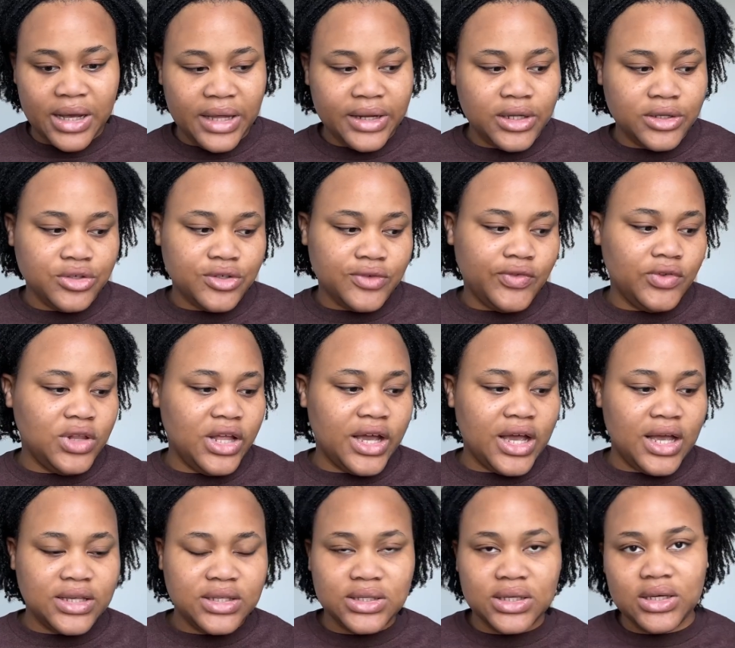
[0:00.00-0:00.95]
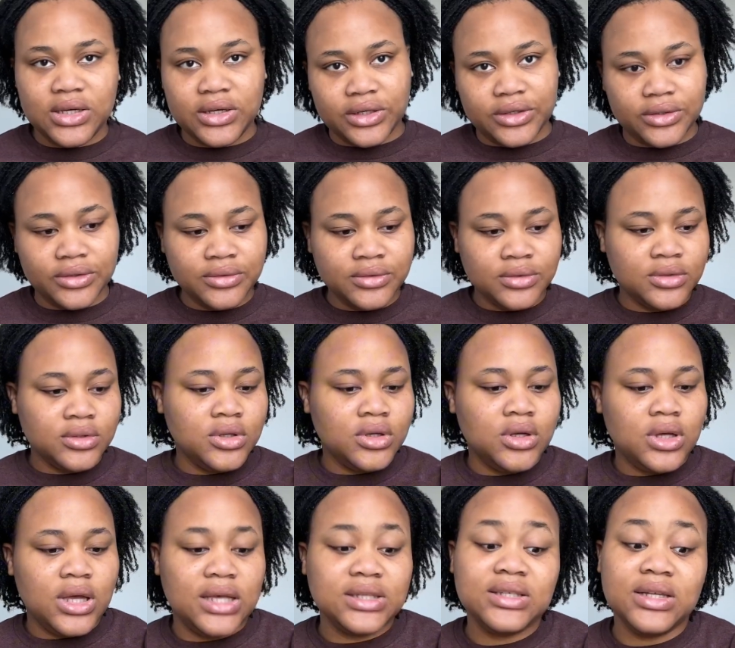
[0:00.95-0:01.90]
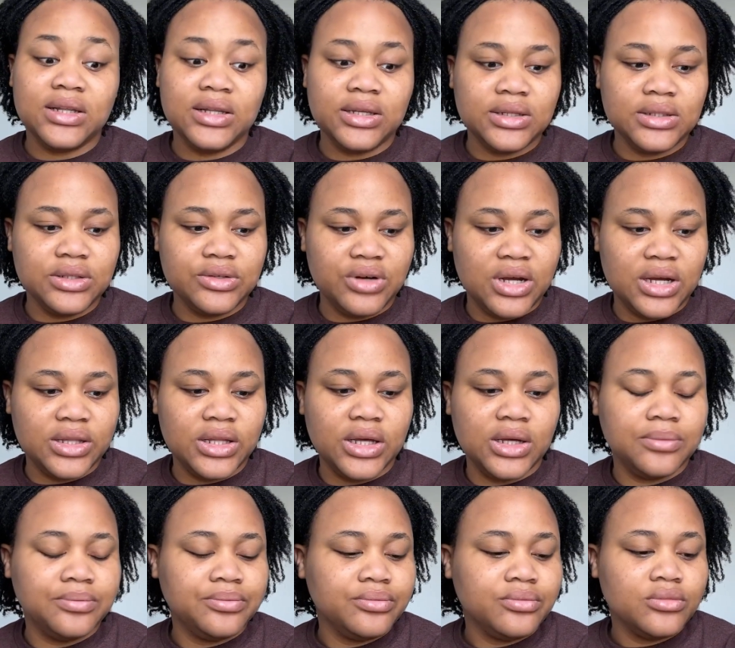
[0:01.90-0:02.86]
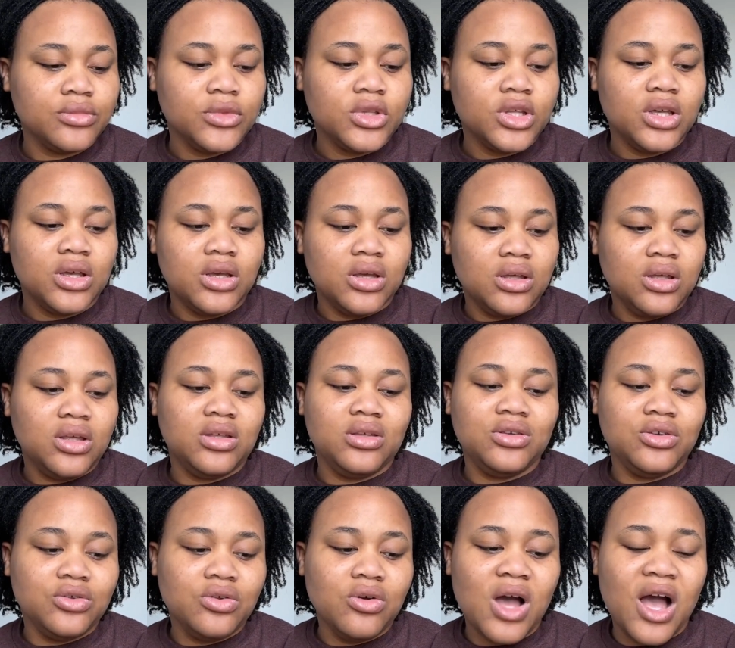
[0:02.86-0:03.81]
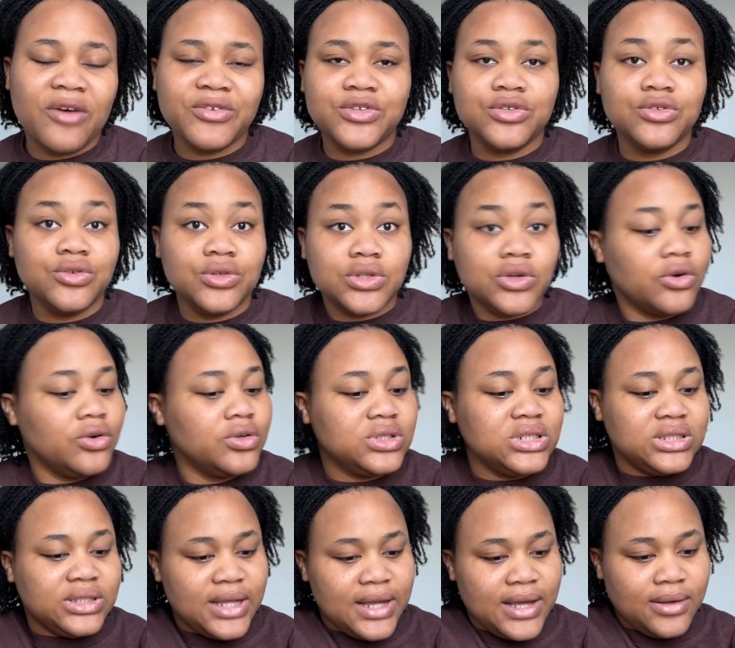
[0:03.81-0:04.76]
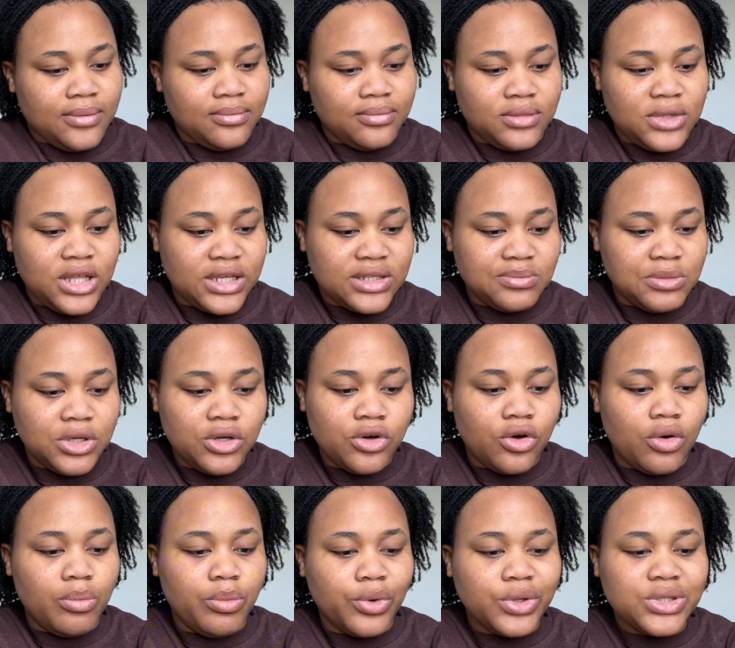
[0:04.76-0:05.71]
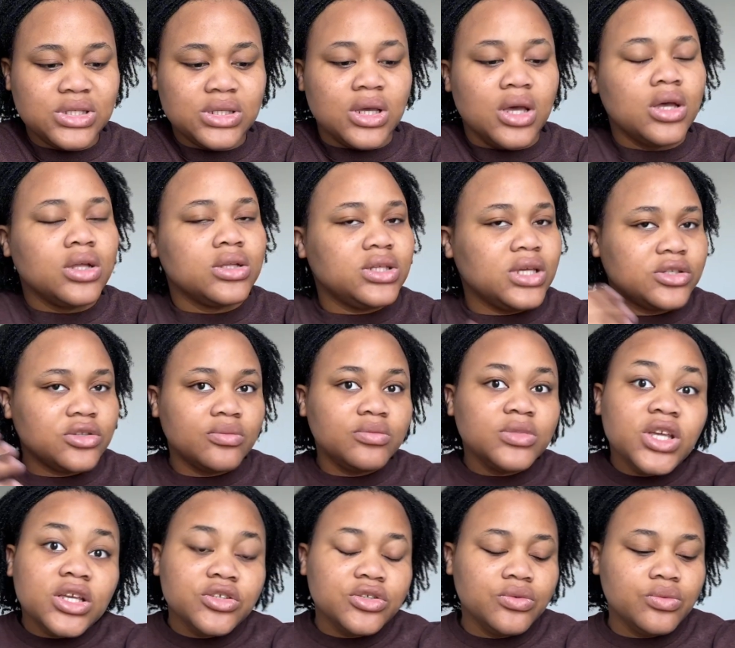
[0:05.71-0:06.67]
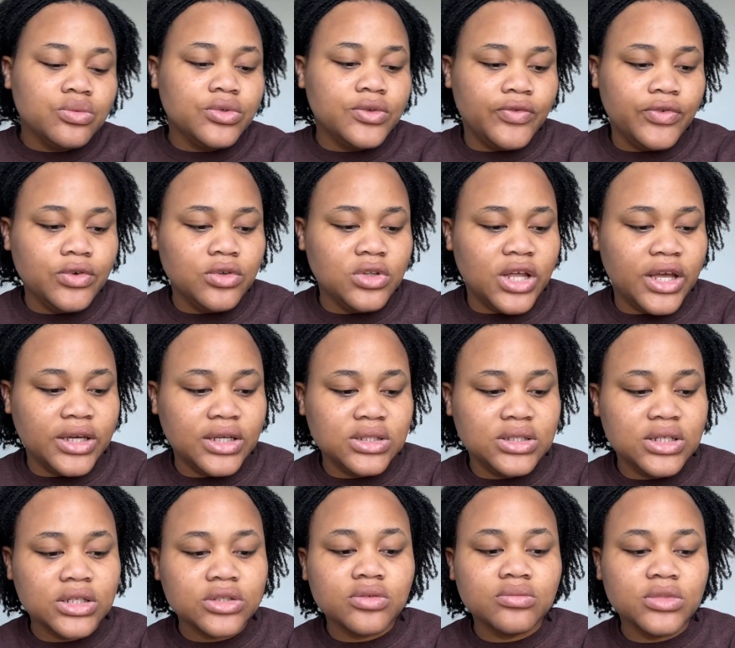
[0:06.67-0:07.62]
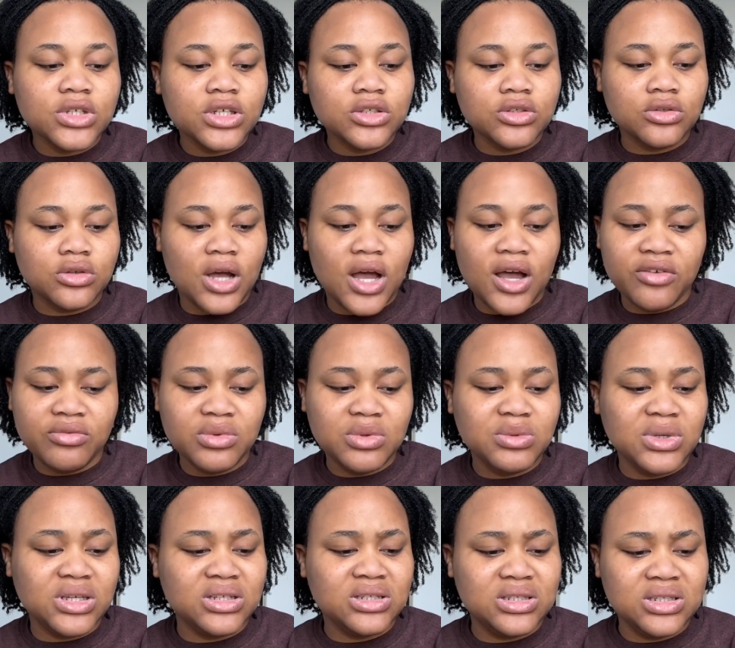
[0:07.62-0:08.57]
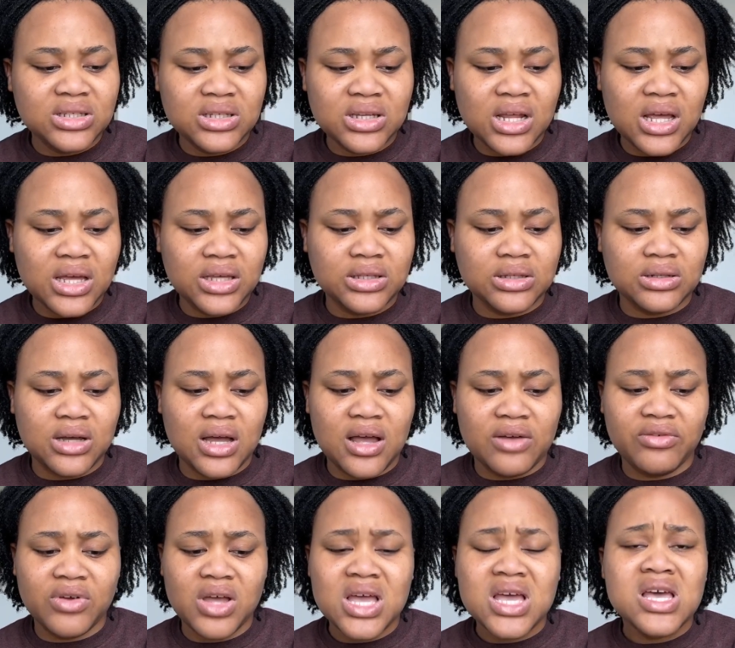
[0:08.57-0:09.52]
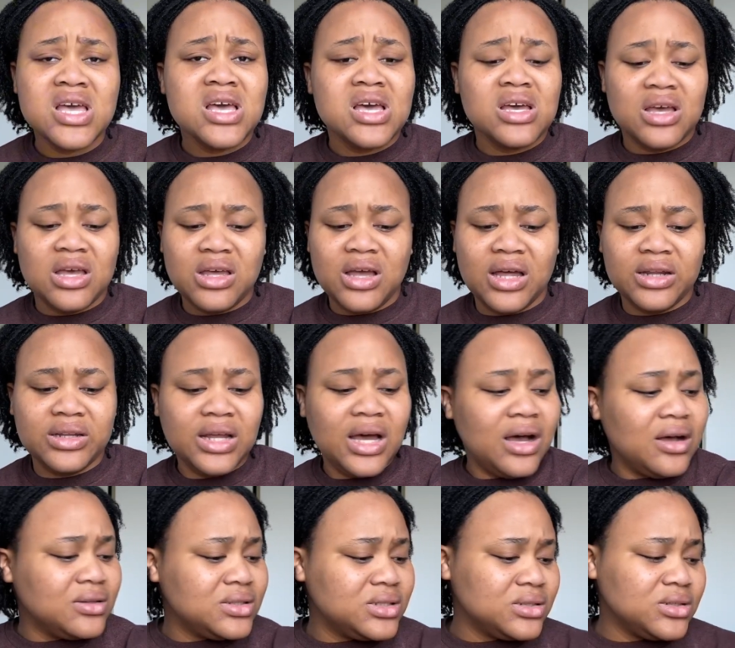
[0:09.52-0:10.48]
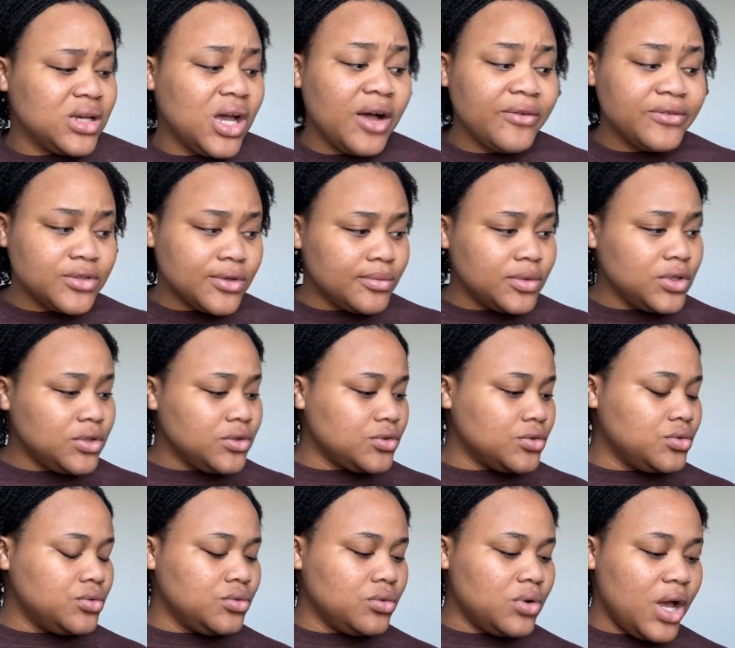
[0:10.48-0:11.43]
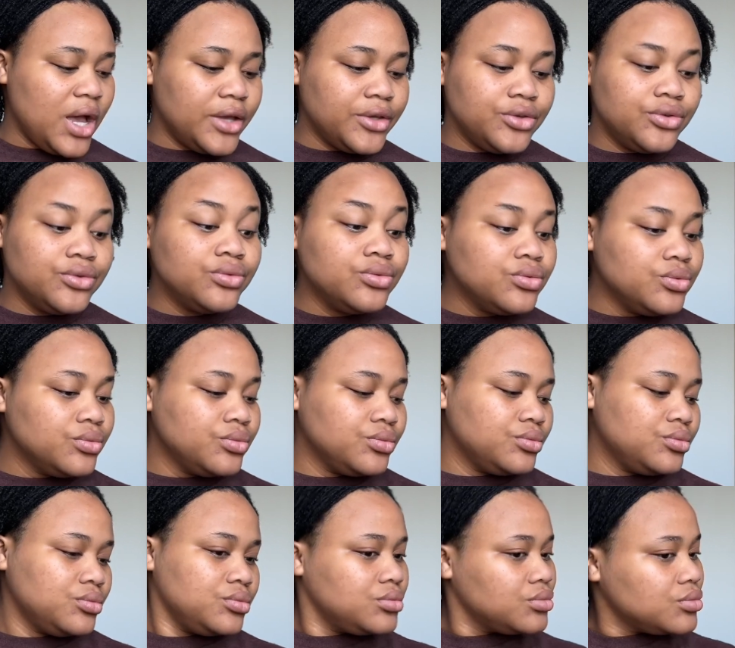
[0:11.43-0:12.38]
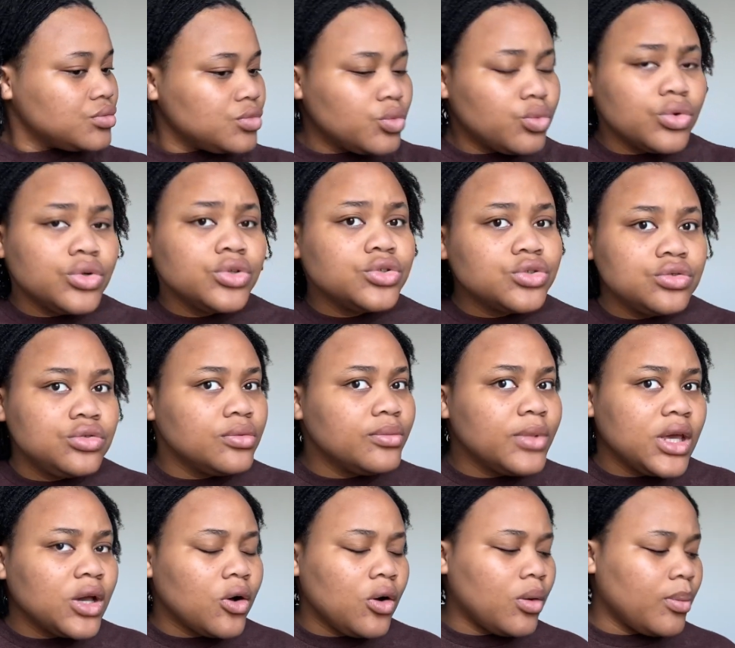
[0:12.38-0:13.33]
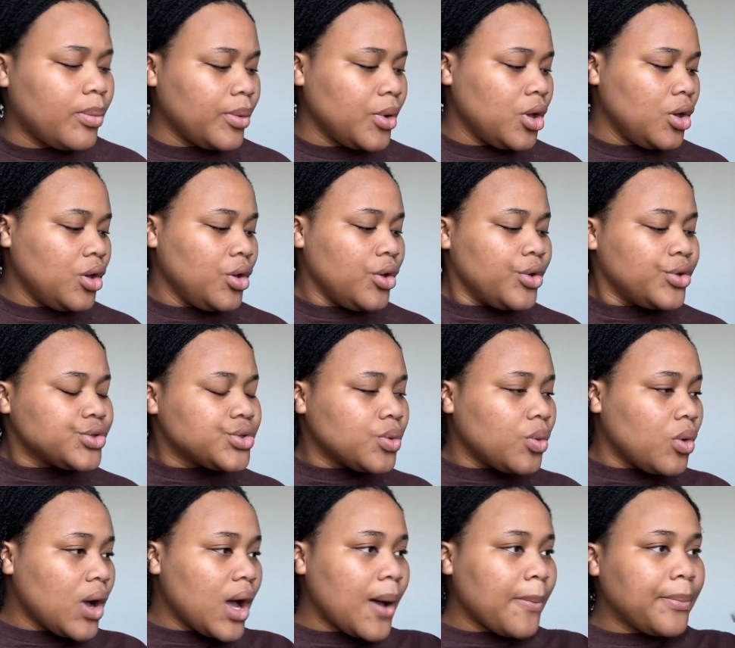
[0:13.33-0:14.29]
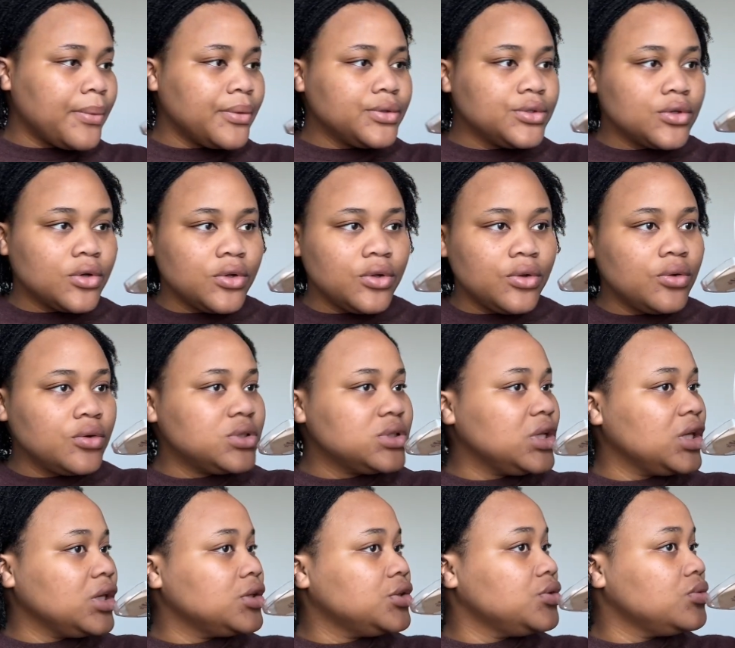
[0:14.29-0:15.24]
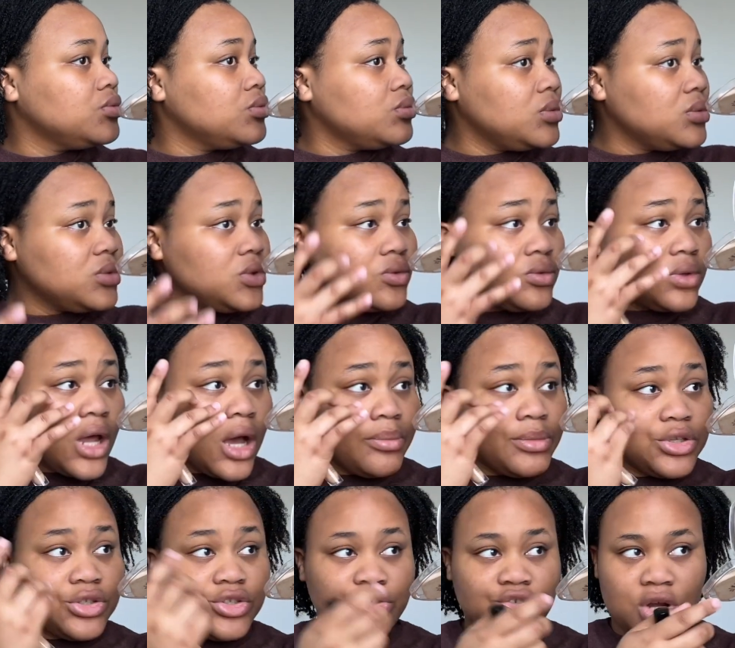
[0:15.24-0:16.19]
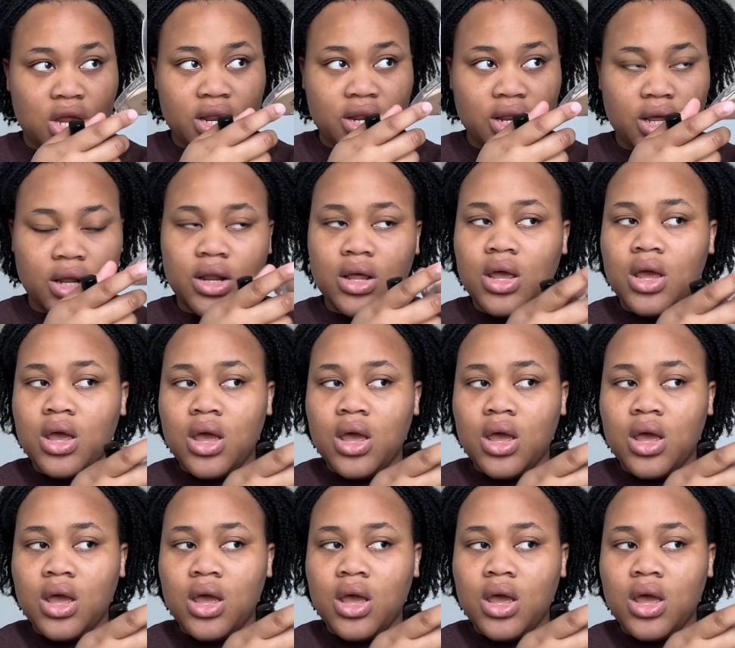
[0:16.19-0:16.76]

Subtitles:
And I just feel like as a girl, as a lady rather, you don't have to do it all the time, that's makeup, but there's some days you would feel like it. There's some days you have maybe a dinner, you have an outing, you have something to do, and you want to do makeup. So what happens on those days? You will now be stranded.